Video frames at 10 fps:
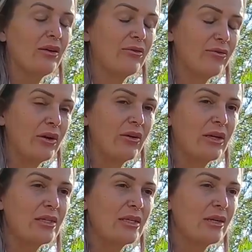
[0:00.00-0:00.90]
very
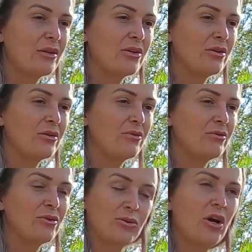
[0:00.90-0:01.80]
sick
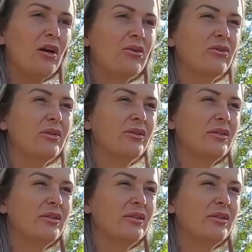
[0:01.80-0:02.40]
child.